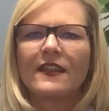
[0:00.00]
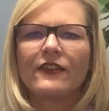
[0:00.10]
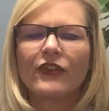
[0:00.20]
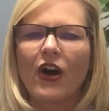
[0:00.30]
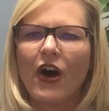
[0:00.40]

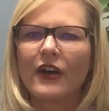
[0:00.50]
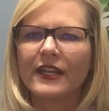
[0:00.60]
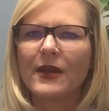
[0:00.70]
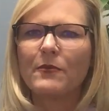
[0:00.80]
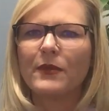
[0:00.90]
these are all
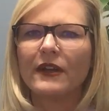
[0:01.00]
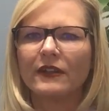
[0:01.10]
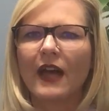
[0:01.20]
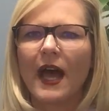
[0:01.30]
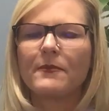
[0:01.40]
going to
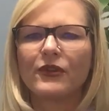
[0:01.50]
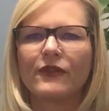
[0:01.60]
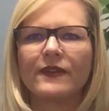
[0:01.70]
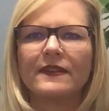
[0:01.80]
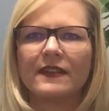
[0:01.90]
build up
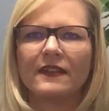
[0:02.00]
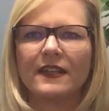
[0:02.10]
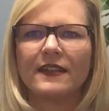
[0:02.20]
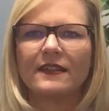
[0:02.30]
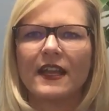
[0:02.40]
your
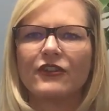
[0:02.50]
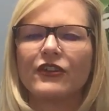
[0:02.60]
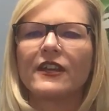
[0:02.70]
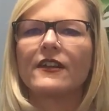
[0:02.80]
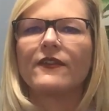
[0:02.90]
resilience, and
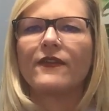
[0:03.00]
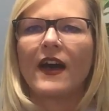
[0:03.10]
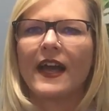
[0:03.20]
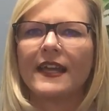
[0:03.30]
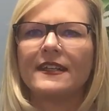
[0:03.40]
you're going to
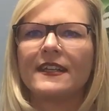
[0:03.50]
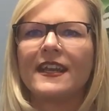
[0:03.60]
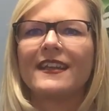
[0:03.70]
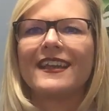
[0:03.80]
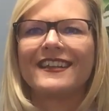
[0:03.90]
find
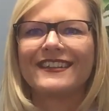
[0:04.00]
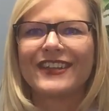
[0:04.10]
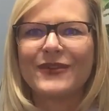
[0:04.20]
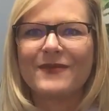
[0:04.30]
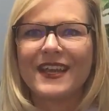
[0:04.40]
that it's
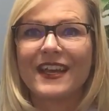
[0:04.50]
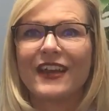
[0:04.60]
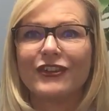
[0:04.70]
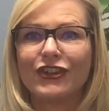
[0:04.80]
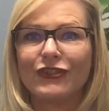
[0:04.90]
going to make
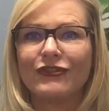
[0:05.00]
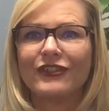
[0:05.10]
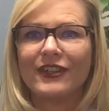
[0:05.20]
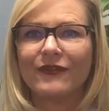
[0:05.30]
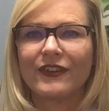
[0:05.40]
a
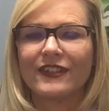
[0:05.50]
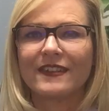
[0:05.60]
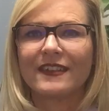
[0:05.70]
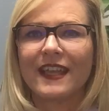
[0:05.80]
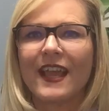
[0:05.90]
huge
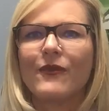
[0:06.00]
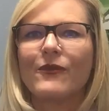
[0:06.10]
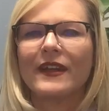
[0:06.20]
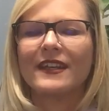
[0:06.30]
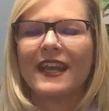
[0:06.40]
difference
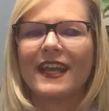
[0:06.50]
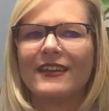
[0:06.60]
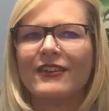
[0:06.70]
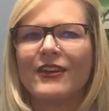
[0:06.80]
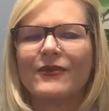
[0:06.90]
one
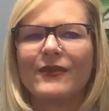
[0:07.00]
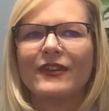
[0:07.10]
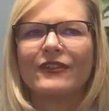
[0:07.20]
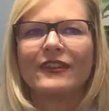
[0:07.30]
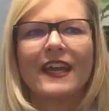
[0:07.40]
day
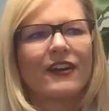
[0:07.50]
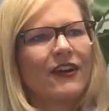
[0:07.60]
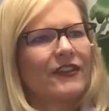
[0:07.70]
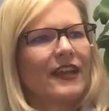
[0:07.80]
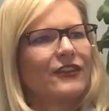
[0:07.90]
when you're like,
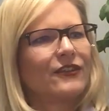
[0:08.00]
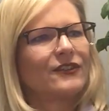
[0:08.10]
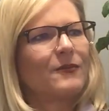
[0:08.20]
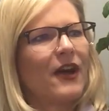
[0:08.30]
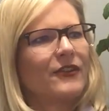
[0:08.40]
oh, that used
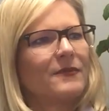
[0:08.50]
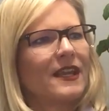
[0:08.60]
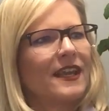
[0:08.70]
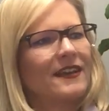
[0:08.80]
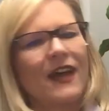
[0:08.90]
to bother
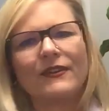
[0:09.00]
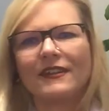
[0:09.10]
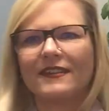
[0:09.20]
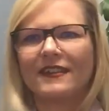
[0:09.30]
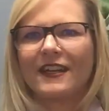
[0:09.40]
me, and now it
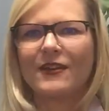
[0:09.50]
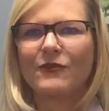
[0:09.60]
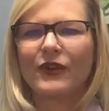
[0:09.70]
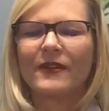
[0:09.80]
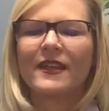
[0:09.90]
doesn't
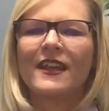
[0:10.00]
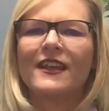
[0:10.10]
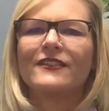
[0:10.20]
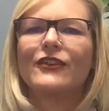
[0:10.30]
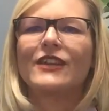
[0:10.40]
anymore.
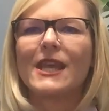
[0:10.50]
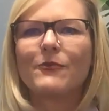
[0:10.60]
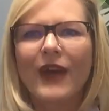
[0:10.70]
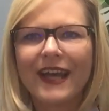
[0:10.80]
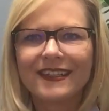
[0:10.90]
So
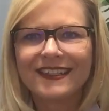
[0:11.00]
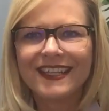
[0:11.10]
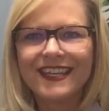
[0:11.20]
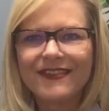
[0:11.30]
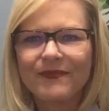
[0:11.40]
keep
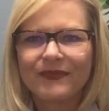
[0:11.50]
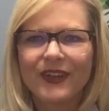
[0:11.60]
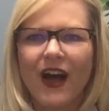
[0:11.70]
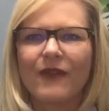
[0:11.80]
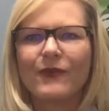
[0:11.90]
practicing
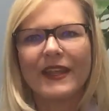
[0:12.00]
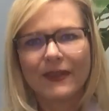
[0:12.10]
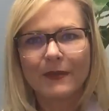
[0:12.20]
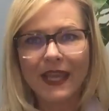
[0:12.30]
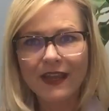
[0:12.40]

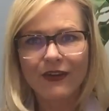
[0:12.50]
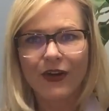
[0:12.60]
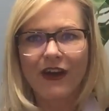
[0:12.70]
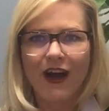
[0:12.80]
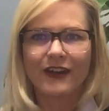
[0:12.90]
with me
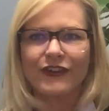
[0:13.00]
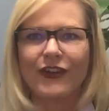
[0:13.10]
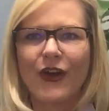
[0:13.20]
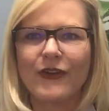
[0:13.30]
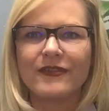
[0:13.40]
or on
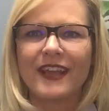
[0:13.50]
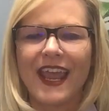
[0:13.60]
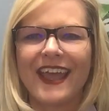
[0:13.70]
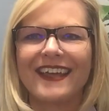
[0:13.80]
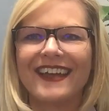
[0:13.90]
your own,
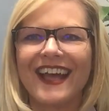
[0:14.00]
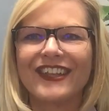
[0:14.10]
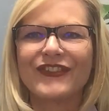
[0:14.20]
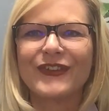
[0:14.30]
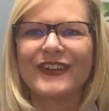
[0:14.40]
and I
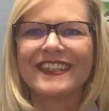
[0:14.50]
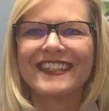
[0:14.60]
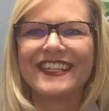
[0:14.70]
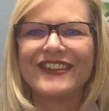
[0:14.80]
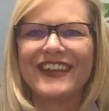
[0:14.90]
look forward to
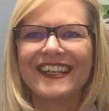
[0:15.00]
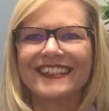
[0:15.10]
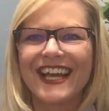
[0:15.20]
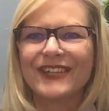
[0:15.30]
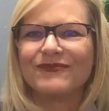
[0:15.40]
seeing you
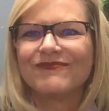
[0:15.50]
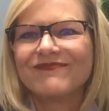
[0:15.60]
next time.